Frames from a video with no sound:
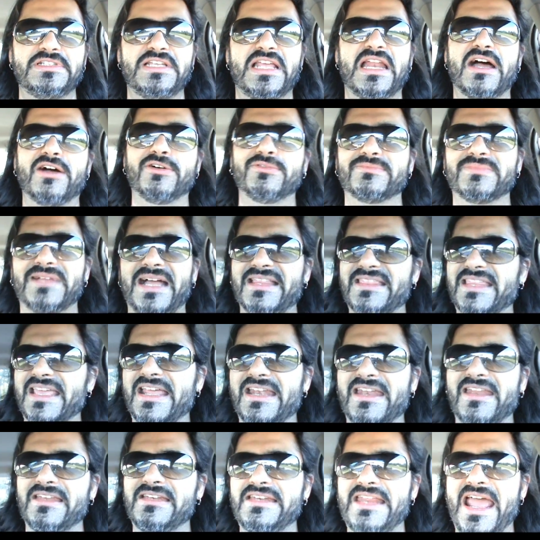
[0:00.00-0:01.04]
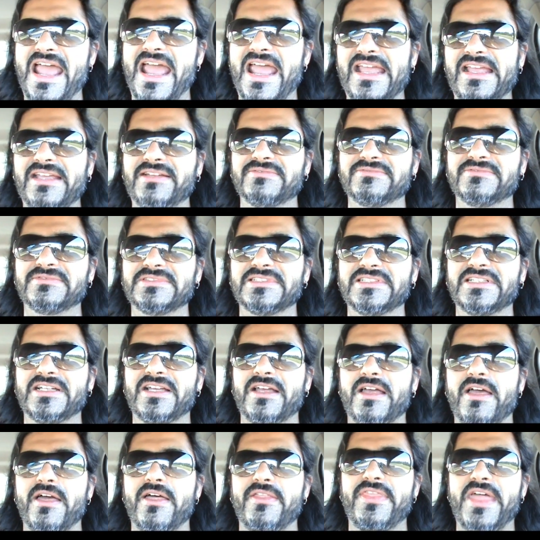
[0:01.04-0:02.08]
you know, at the end of the day,
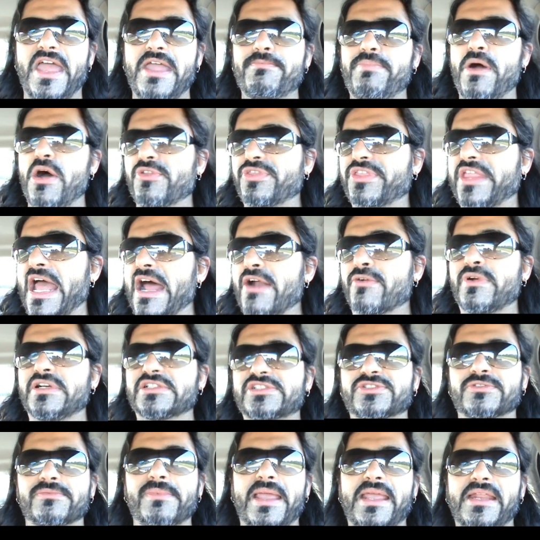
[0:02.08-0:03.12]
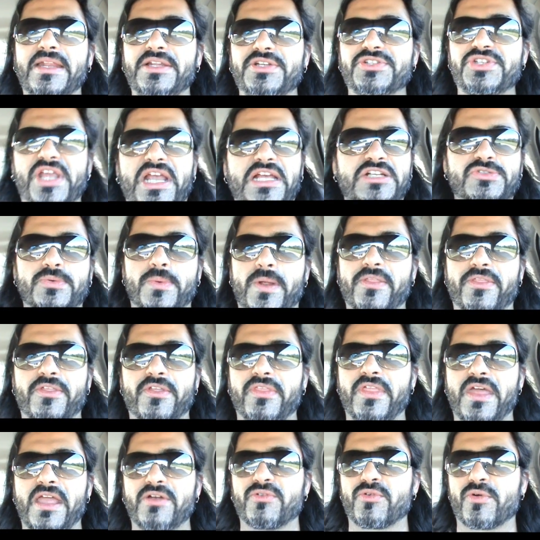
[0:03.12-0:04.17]
they both got WrestleMania checks,
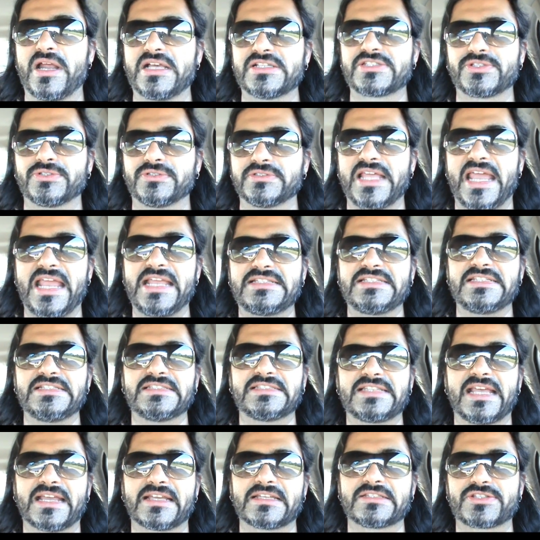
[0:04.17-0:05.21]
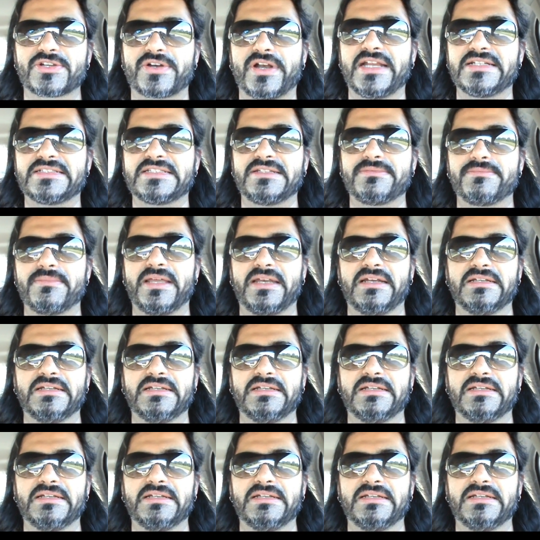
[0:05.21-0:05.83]
whether they wrestled 18 seconds or 18